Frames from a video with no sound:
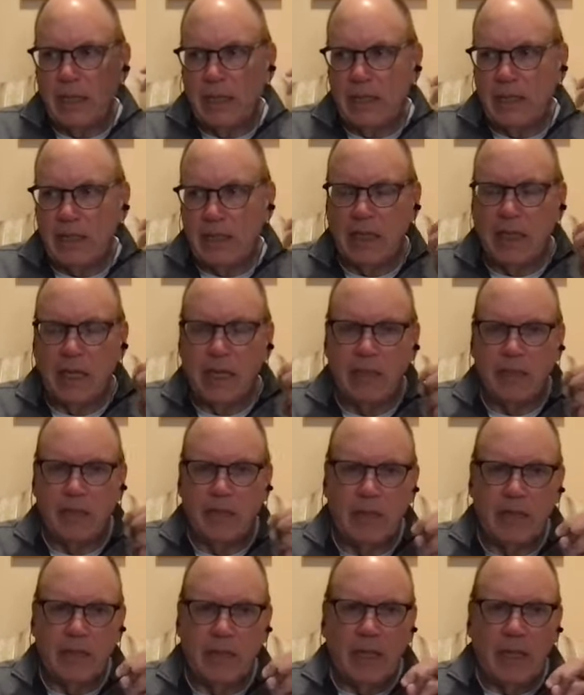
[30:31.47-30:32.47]
to kind of
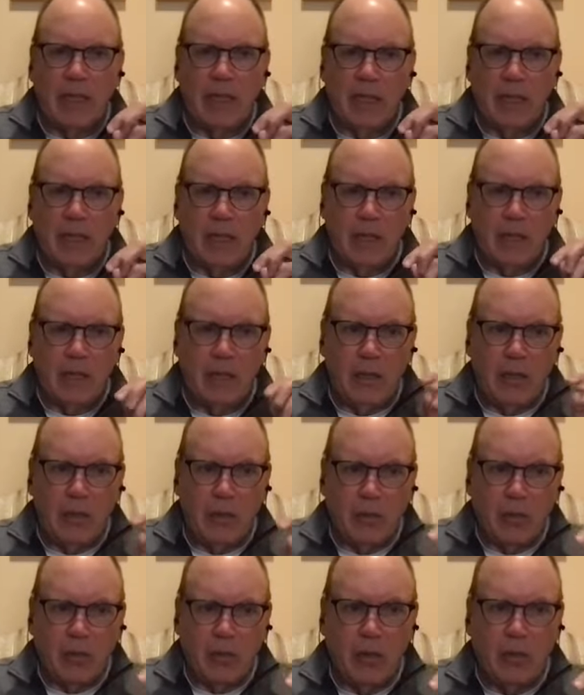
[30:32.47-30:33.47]

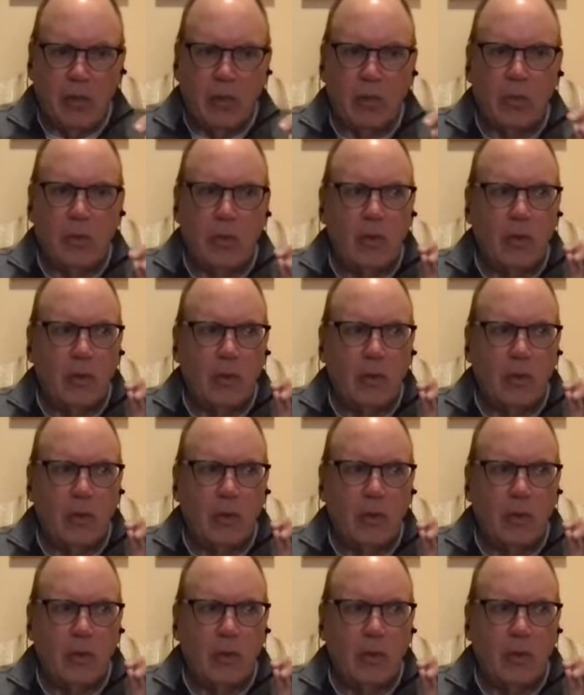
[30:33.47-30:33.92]
learn